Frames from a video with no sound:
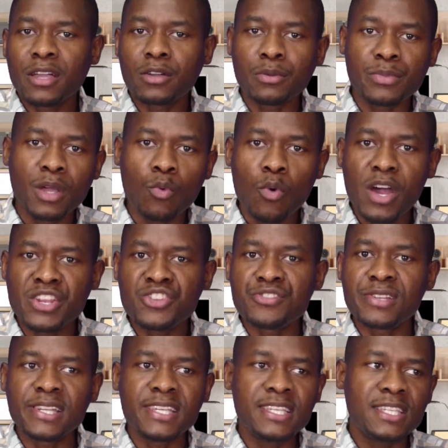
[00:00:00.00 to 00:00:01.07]
It can be a
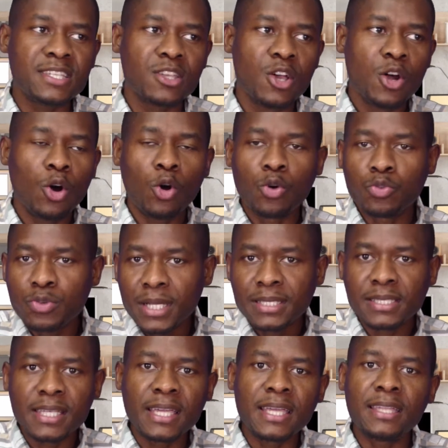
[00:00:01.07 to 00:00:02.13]
one-year lease, or
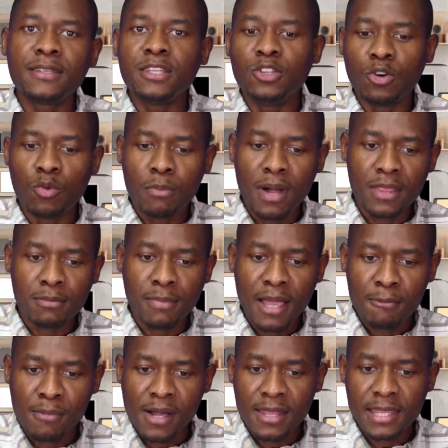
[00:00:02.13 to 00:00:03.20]
renting it, month by
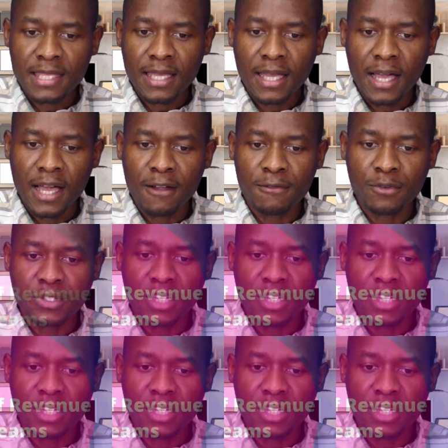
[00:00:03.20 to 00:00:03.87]
month for